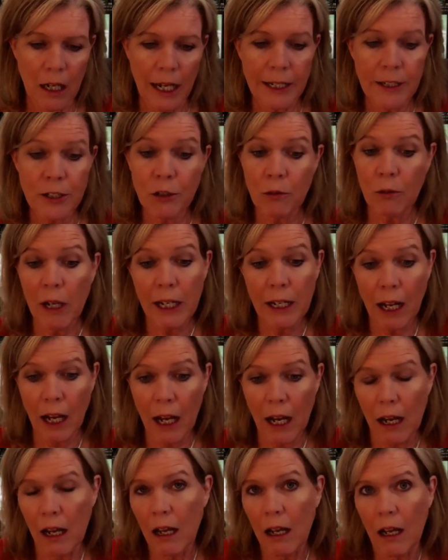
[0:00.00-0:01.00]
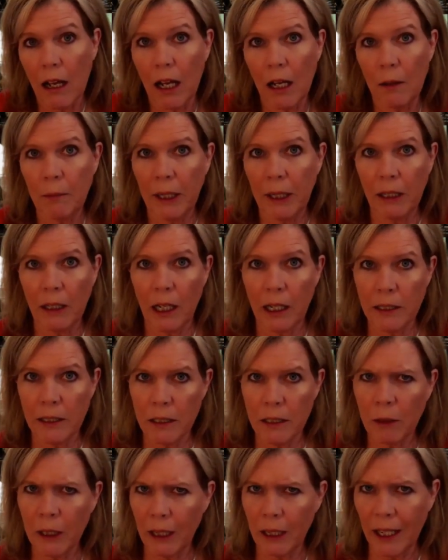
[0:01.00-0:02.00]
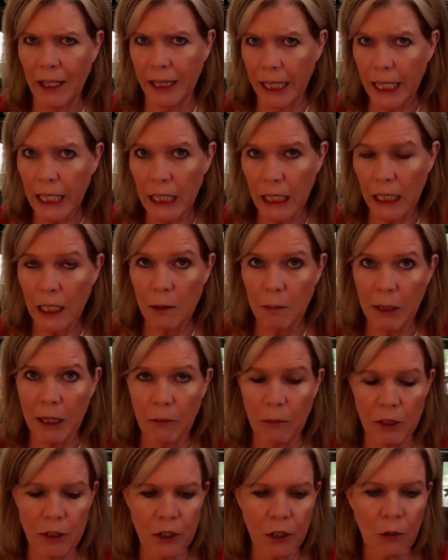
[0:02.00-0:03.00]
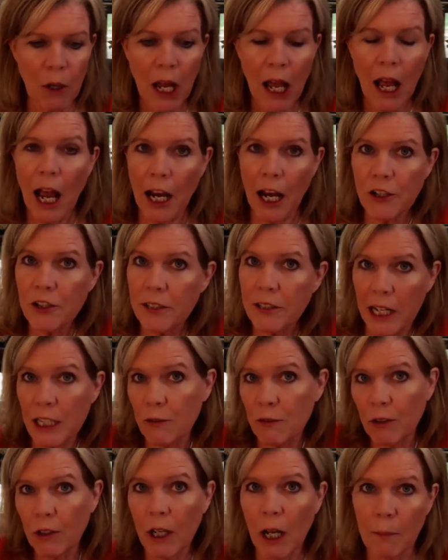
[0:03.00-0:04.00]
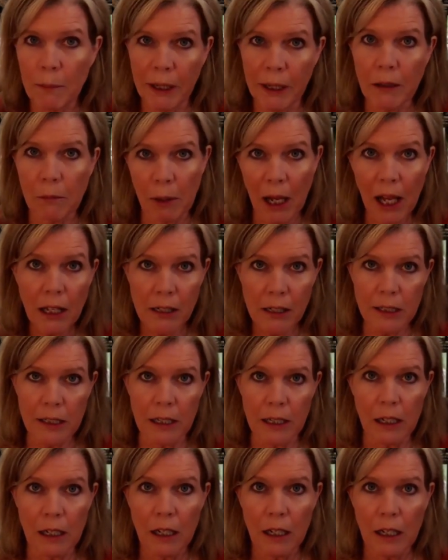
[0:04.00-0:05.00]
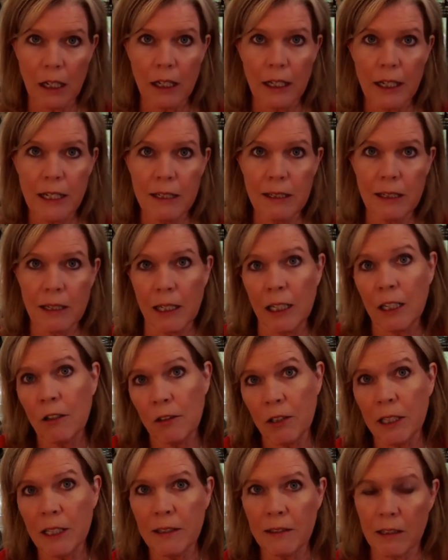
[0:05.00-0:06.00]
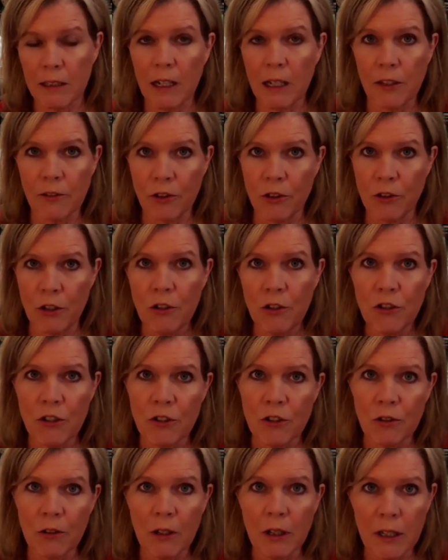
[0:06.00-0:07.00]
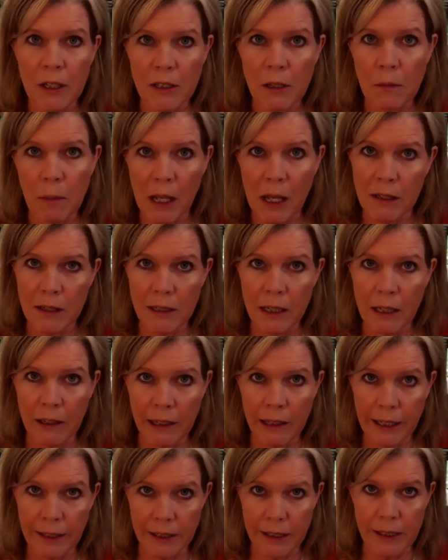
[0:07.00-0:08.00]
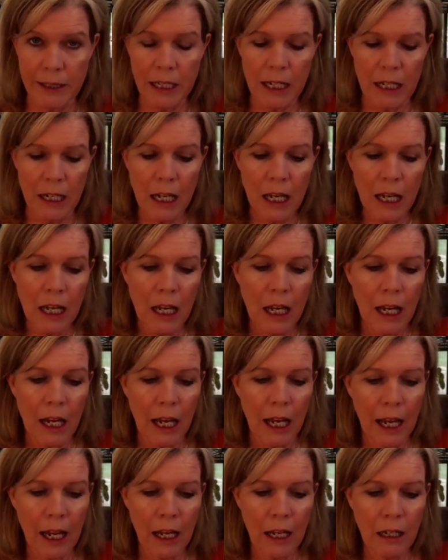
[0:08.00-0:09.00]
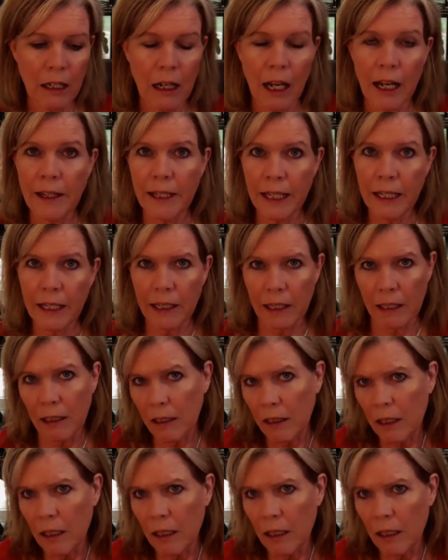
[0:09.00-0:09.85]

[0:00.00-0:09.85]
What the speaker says: And so I did what I think anybody would do. I didn't ask for a copy of the policy because it goes against the Constitution. So that's a policy I'd like to see. And I think